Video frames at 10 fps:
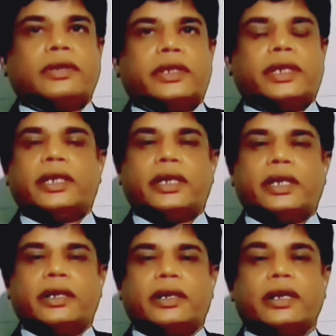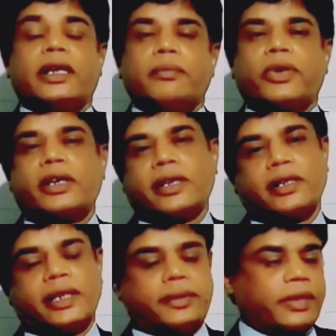see, other important
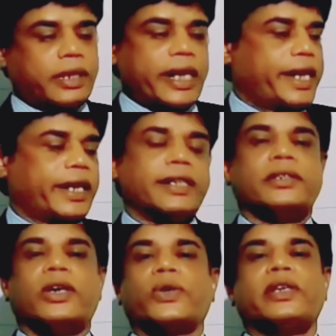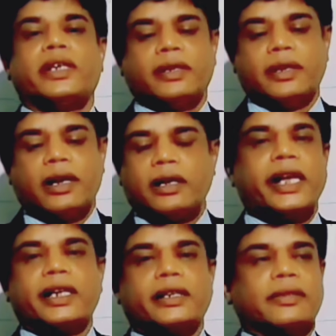are there. Dyeing is not only
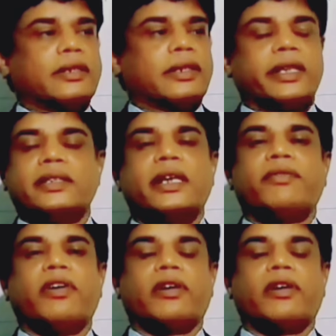dyeing is done